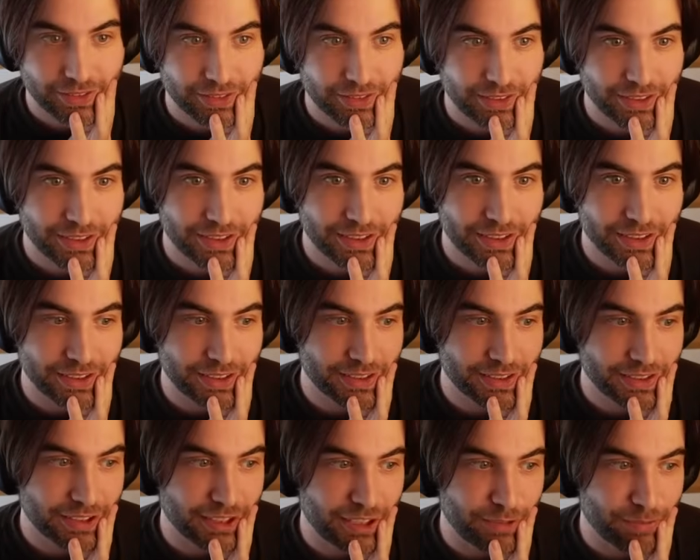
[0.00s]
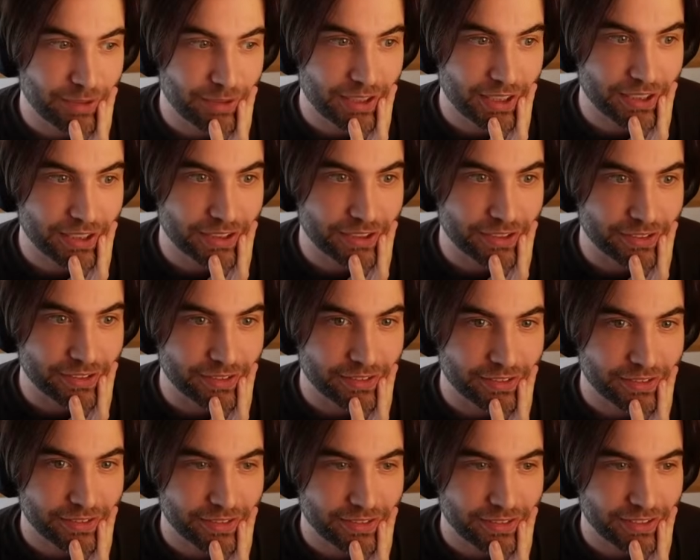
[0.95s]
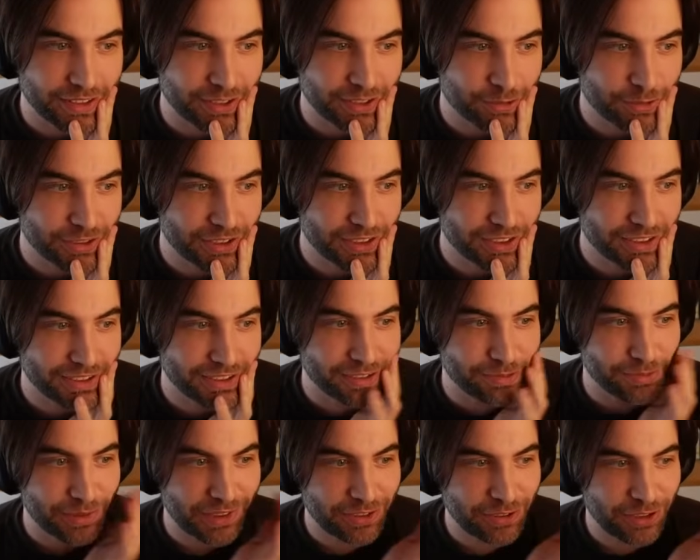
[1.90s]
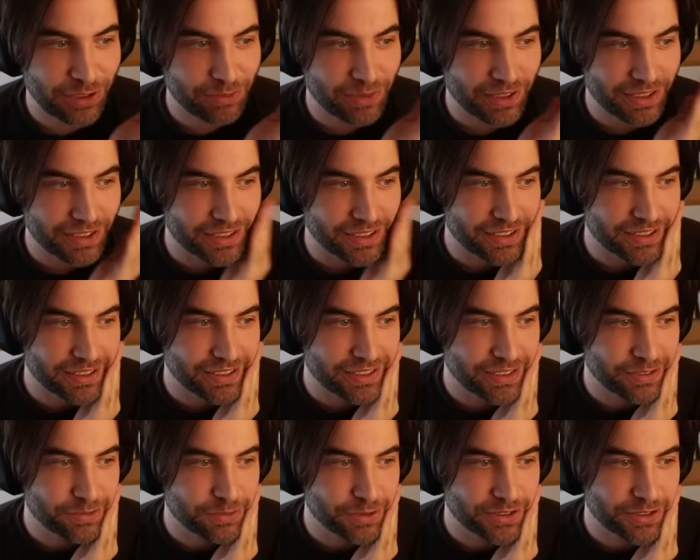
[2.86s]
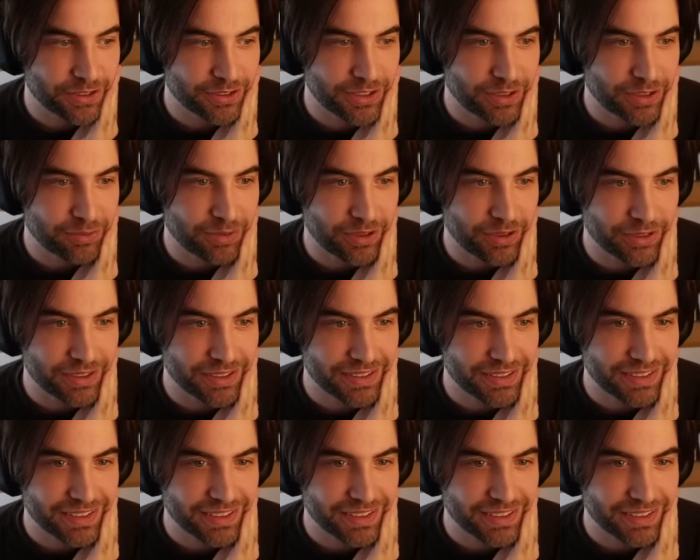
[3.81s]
it's an application which is the Material Maker, and we talked about it